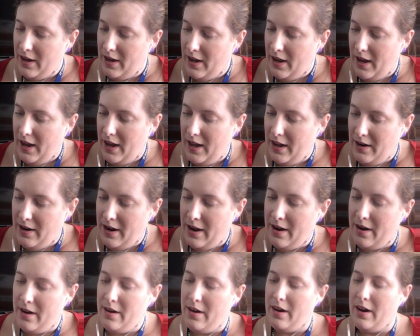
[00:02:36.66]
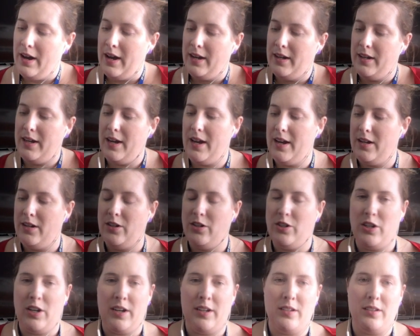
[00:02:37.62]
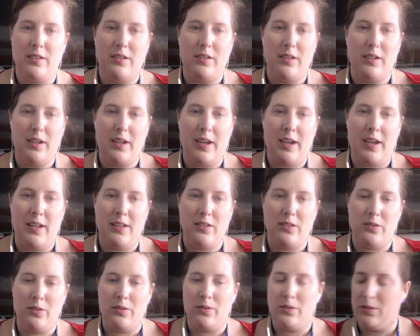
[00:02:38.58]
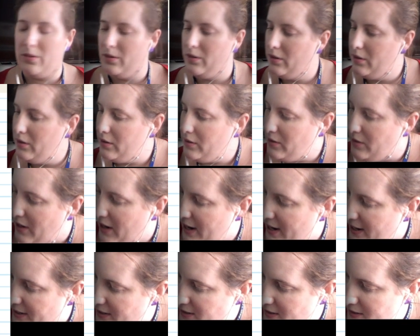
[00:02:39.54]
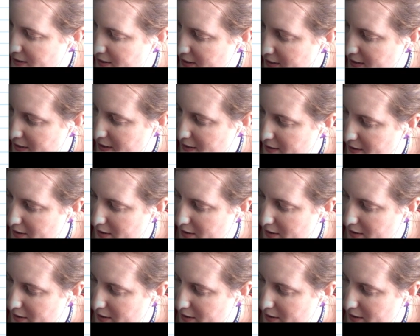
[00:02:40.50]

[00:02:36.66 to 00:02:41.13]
And now I can just cancel diagonally